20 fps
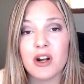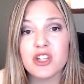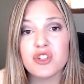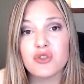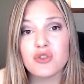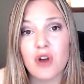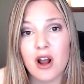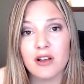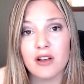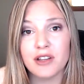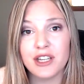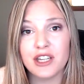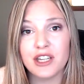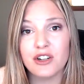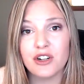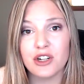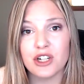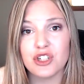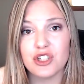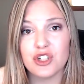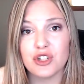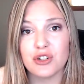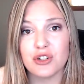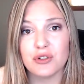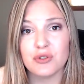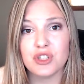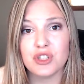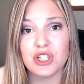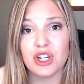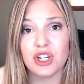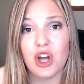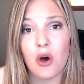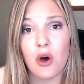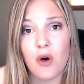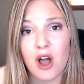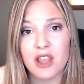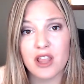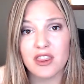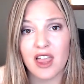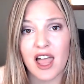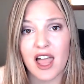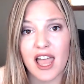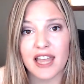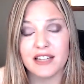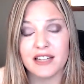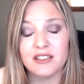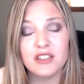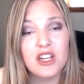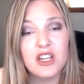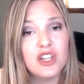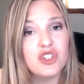strongly encourage you to go online,